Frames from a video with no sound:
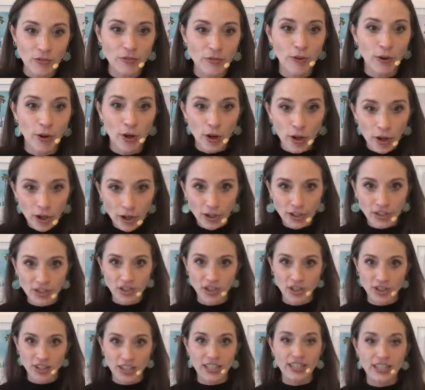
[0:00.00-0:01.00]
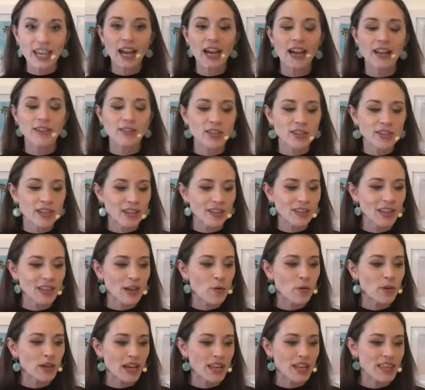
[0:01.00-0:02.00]
for her, it's just like, yeah, it's like
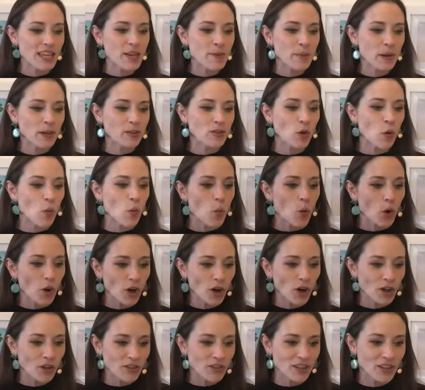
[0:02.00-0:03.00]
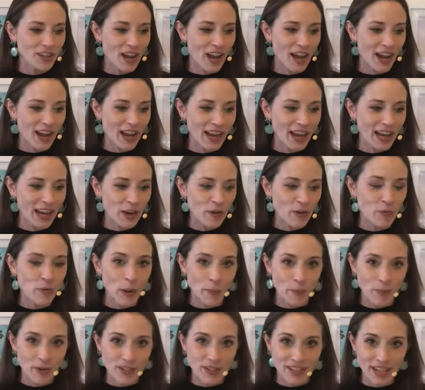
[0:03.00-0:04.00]
when I think about the work that I
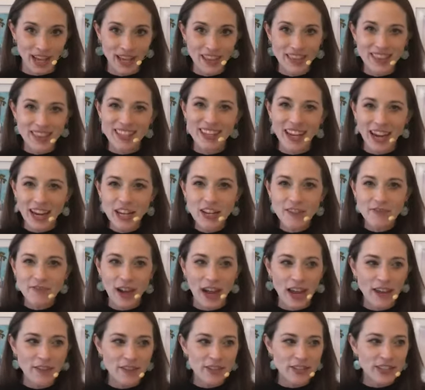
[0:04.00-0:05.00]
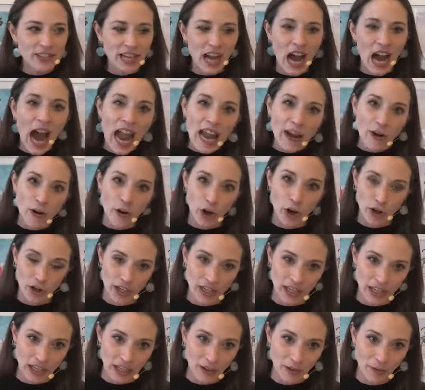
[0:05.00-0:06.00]
represent, the 9 to 5 is like
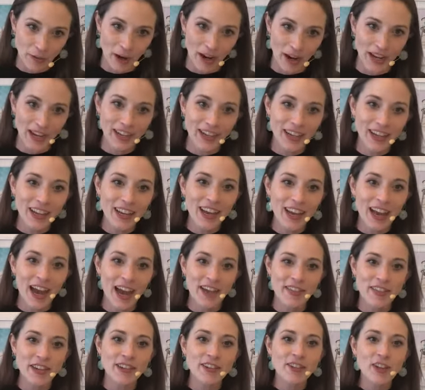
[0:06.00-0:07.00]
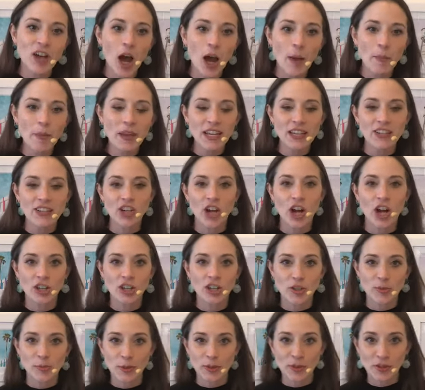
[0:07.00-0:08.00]
hierarchy, right? And then coming into
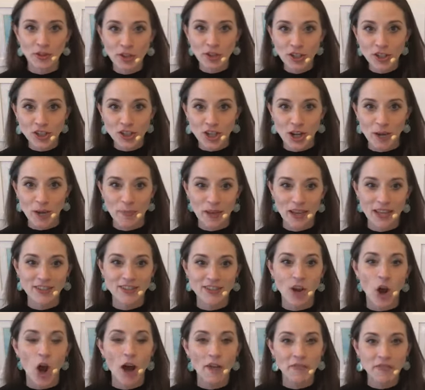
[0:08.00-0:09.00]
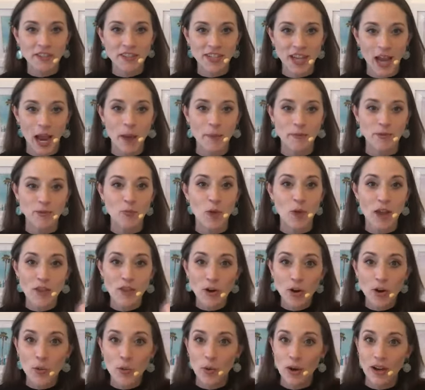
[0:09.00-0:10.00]
entrepreneurship, it's oftentimes
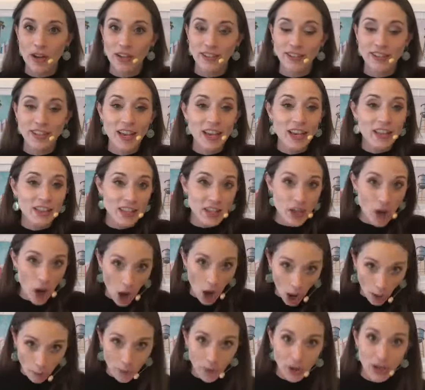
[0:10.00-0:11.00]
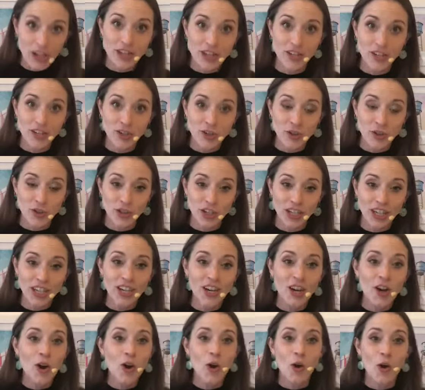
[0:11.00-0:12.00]
whether it was the opera industry
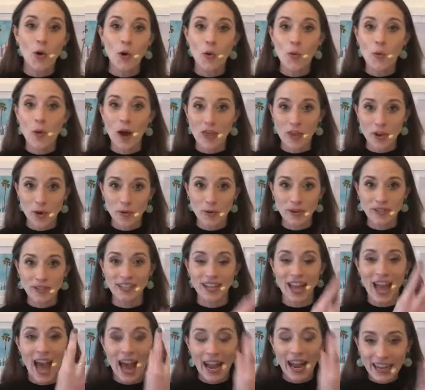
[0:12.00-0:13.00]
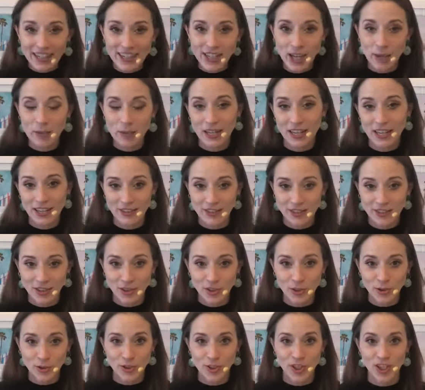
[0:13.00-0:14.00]
or whether it was an academic
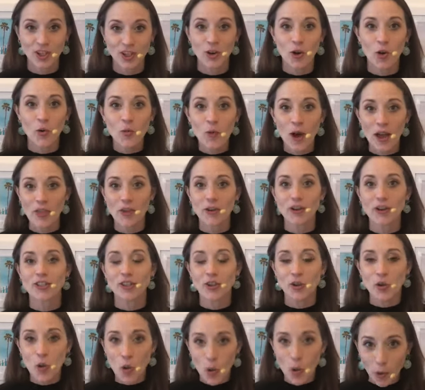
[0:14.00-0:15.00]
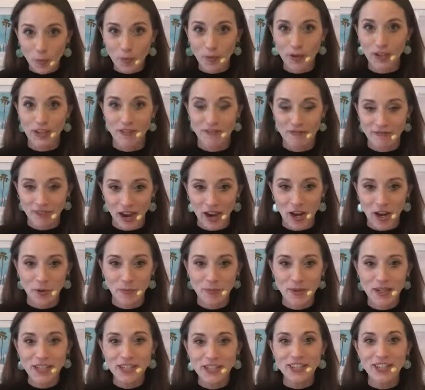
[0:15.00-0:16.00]
institution or whether it's a corporate
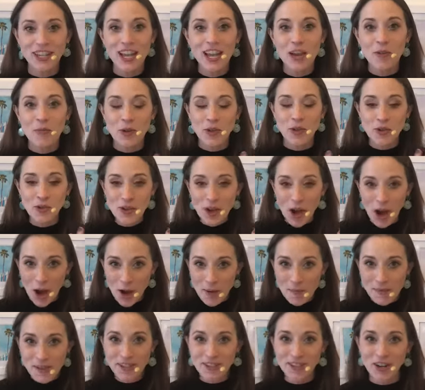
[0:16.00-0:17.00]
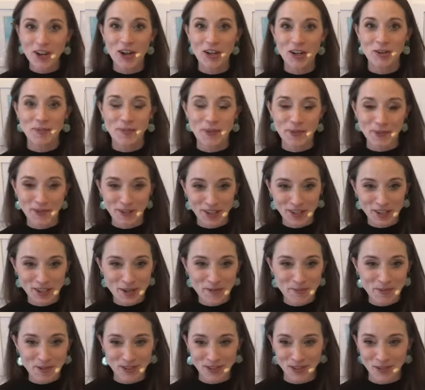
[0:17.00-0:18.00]
environment, when you come into
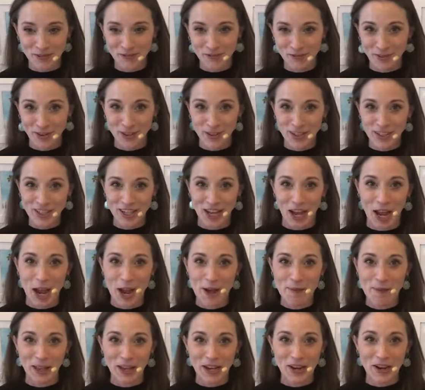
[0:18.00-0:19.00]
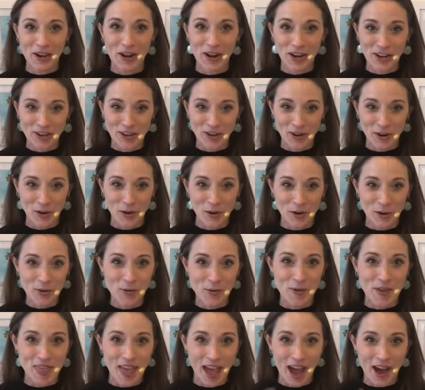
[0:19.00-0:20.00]
entrepreneurship, it's your first time like on your own
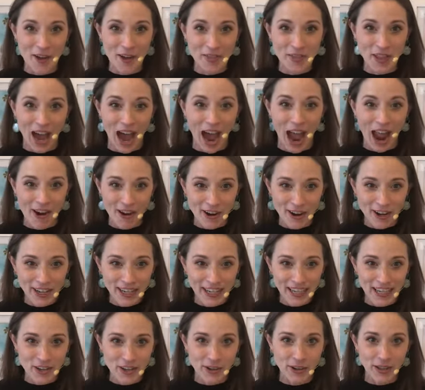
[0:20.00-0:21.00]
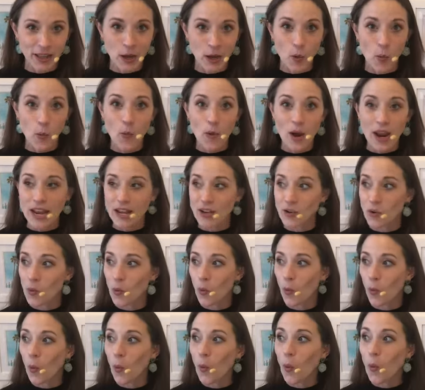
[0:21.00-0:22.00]
without the hierarchy and you're like, wait,
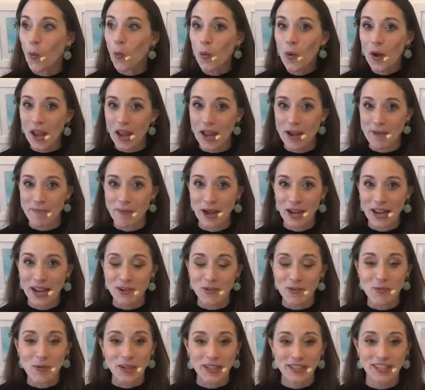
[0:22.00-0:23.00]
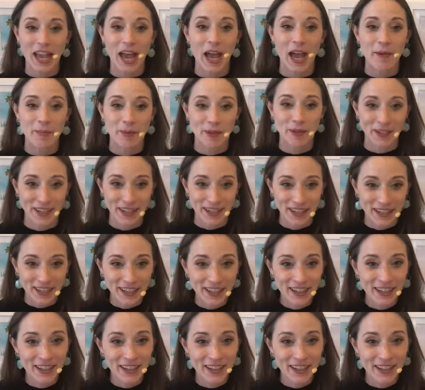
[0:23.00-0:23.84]
who am I and what's happening?